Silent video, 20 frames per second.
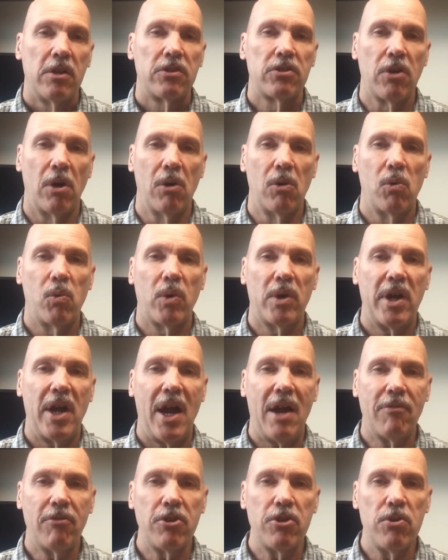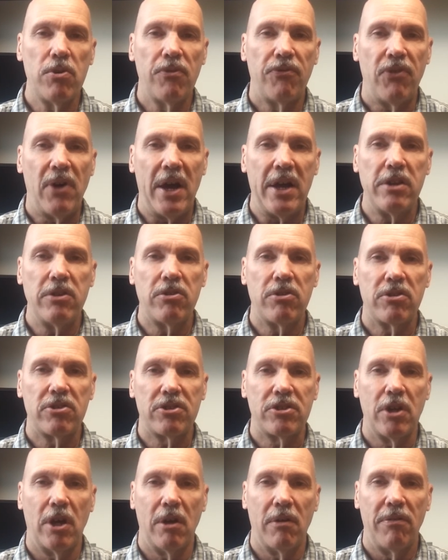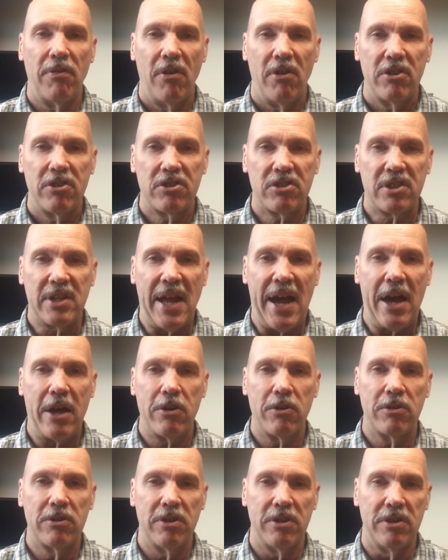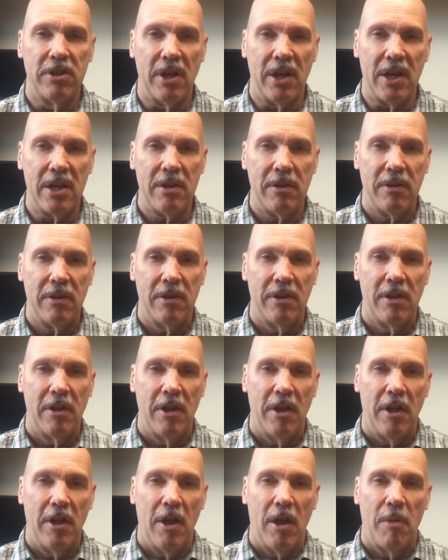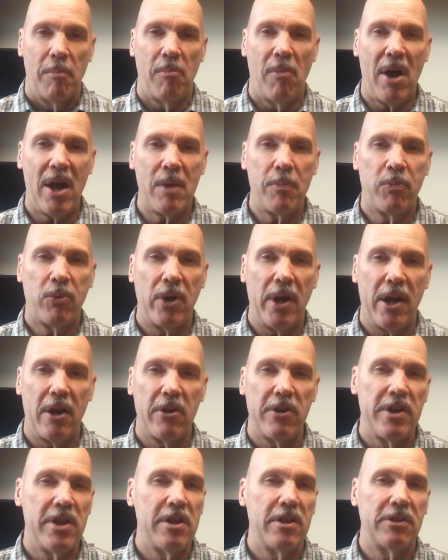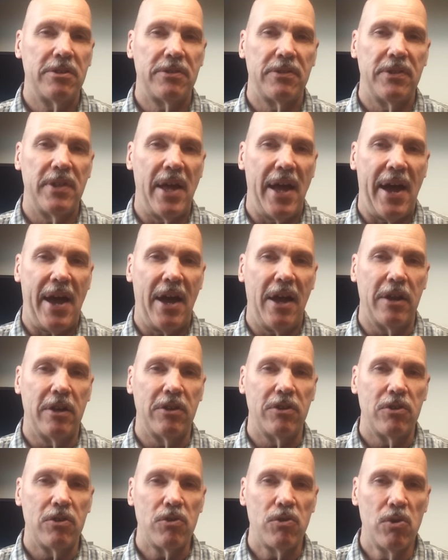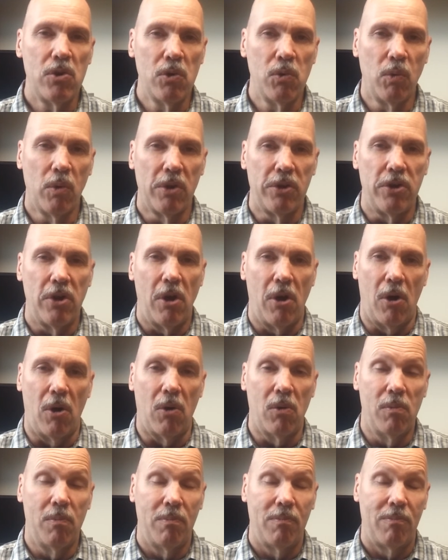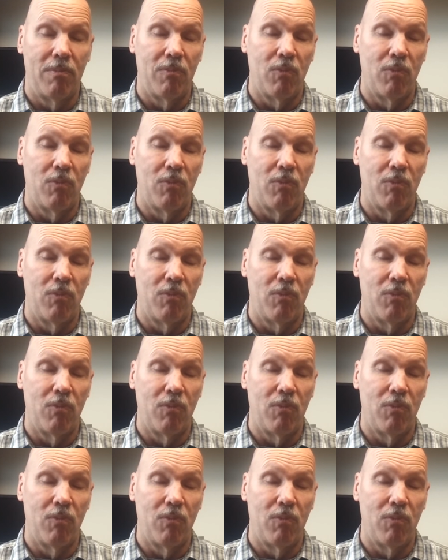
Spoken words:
So, wherever you find yourself scattered today, my prayer is that you will know